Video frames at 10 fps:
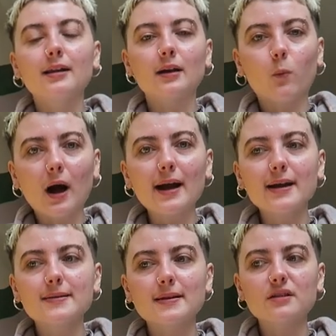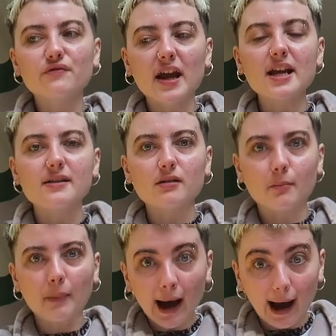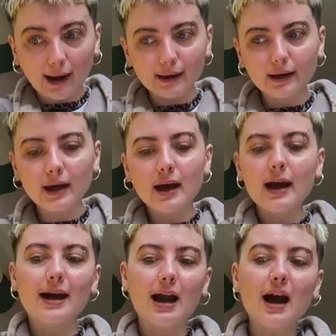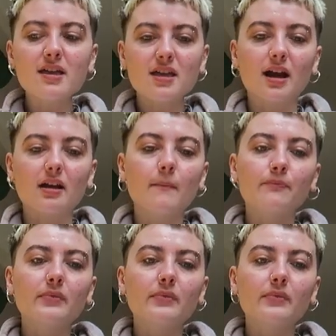like why has his face come back and i think